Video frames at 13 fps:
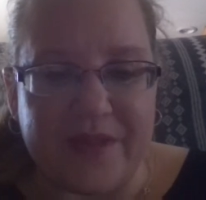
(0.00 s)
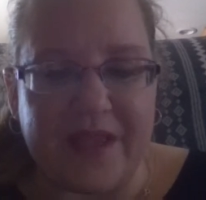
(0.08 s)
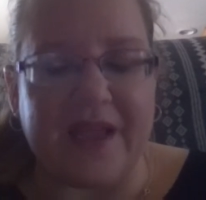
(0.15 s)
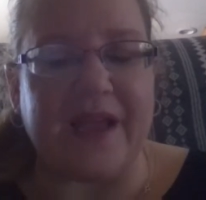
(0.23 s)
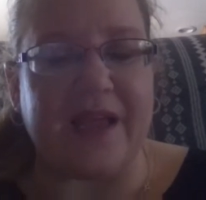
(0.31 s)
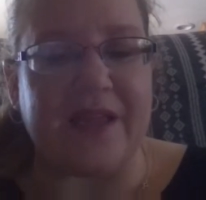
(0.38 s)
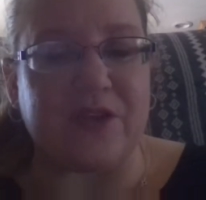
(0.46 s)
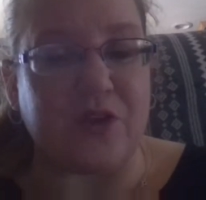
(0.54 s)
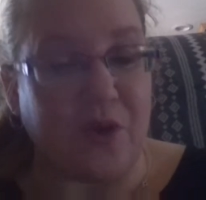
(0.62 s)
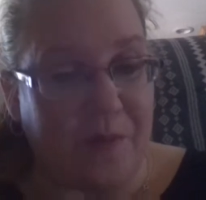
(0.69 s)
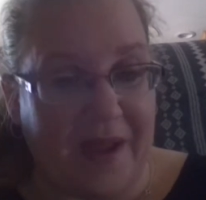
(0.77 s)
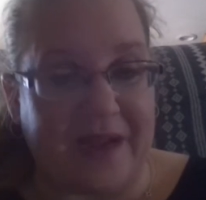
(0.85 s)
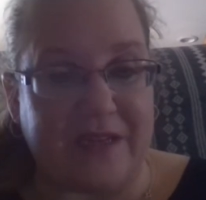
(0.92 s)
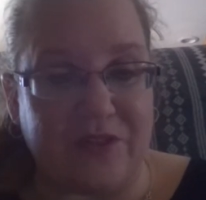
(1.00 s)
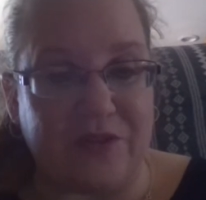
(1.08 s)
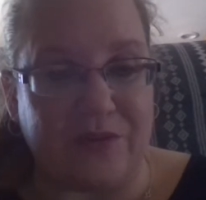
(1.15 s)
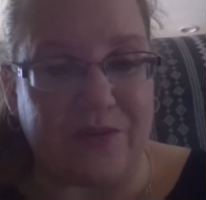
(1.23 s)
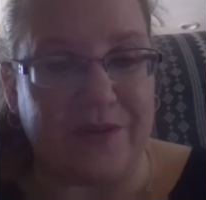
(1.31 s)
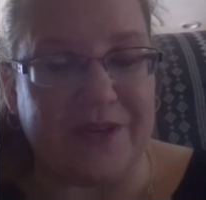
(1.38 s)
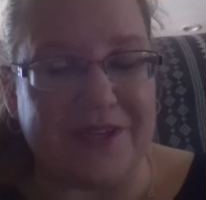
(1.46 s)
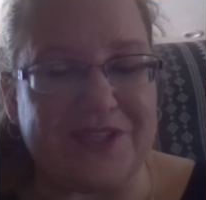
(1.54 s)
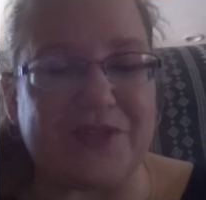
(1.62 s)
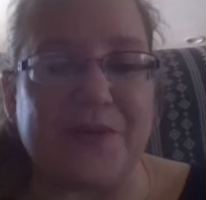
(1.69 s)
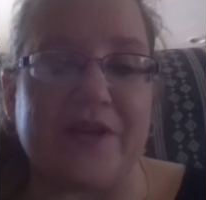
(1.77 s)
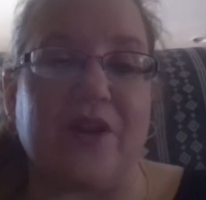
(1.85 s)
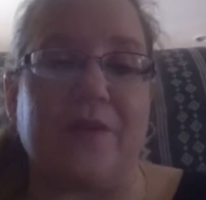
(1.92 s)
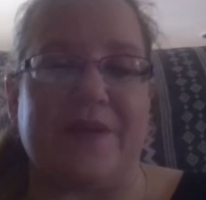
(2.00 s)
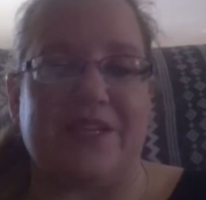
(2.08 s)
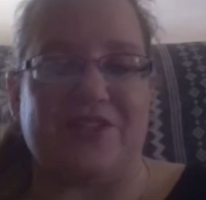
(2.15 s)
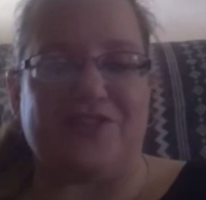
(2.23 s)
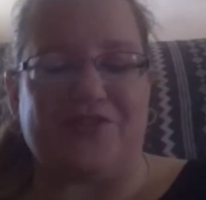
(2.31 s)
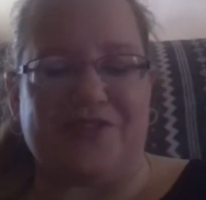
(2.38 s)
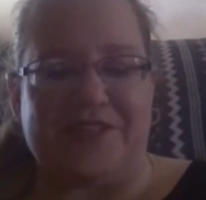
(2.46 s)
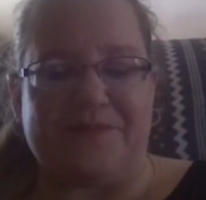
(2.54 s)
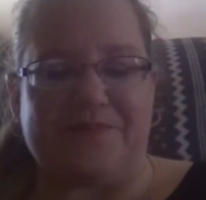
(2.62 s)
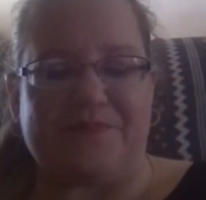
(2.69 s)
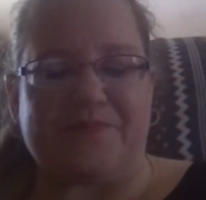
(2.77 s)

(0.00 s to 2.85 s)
and go back to doing our ministry.